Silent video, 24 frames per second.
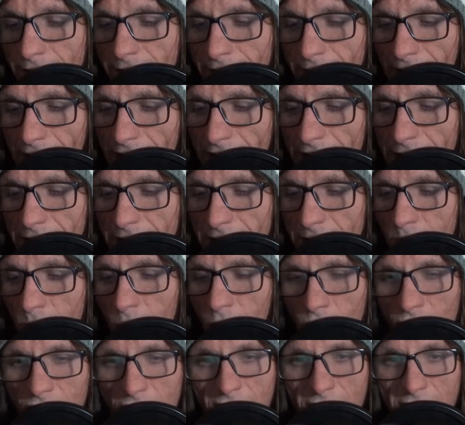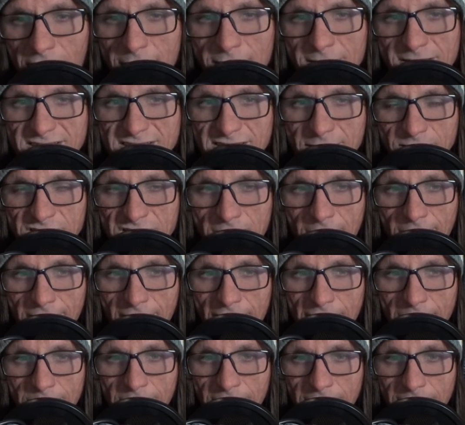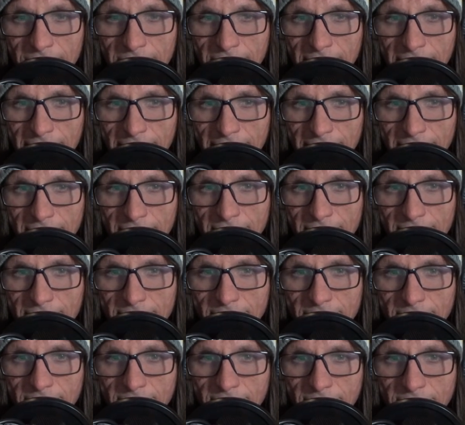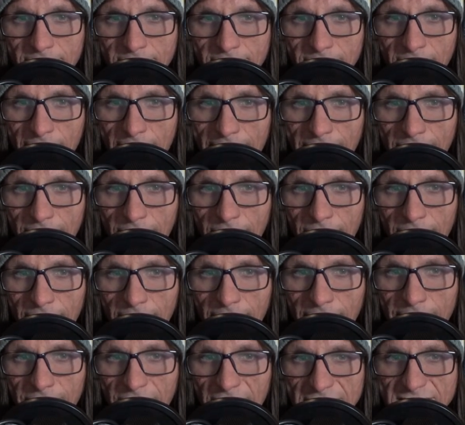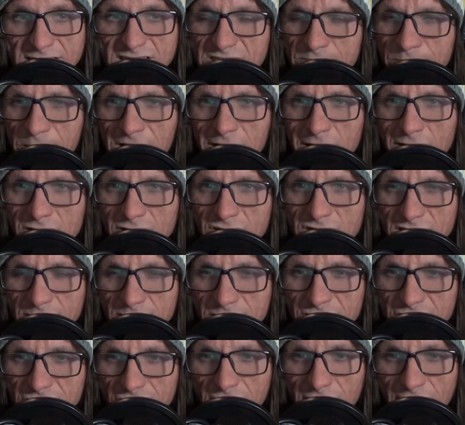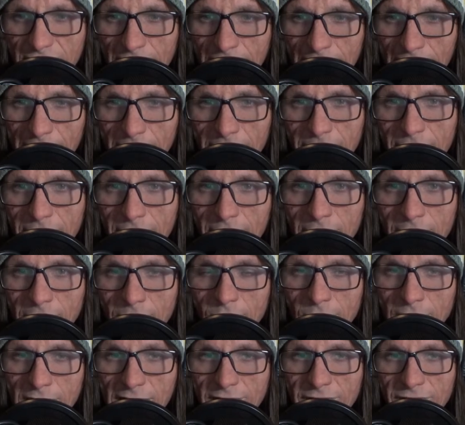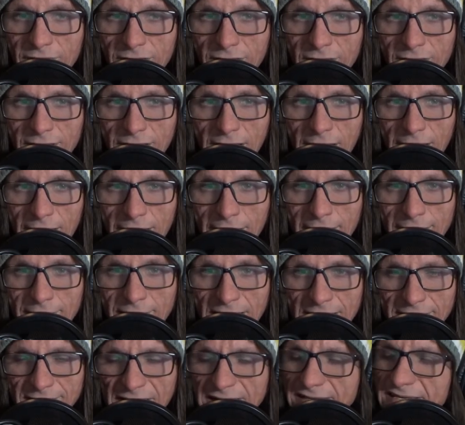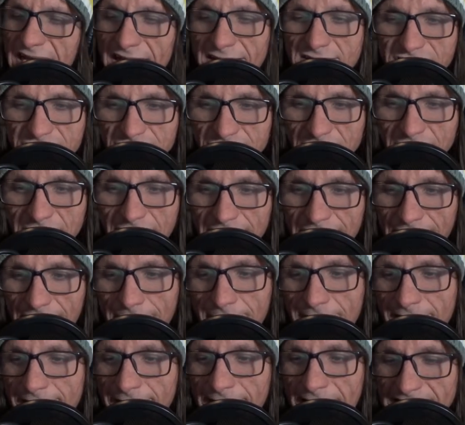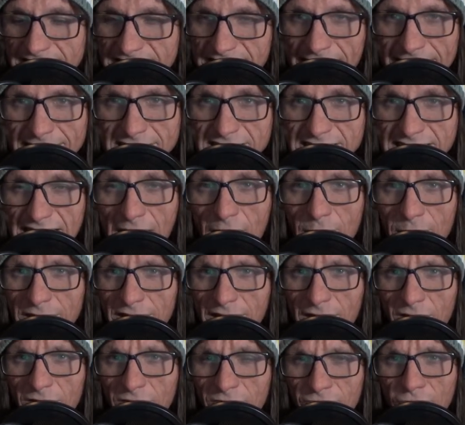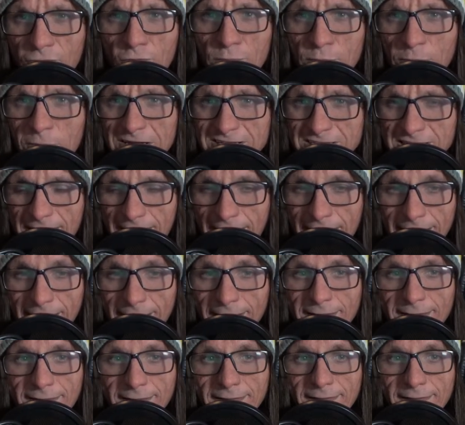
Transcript: and Mona hears them talking about uh, like they spilled some chili or whatever. Uh, they they test chili, they realize it has salmonella food poisoning in it,